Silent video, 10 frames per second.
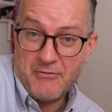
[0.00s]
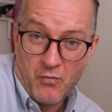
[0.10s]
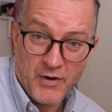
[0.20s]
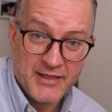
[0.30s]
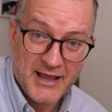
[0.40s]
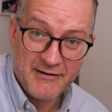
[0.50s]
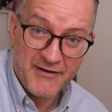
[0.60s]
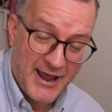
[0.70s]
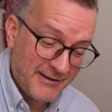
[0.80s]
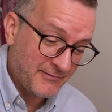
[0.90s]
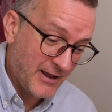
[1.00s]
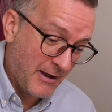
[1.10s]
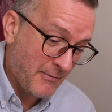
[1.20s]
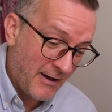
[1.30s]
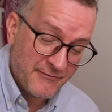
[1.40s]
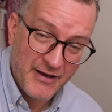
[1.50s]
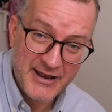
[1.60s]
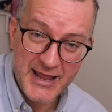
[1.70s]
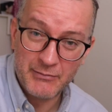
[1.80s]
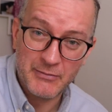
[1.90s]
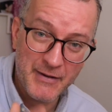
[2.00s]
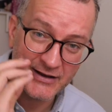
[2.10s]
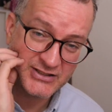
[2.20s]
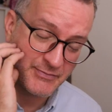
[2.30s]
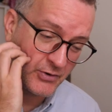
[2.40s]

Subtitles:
whether I've enabled mouse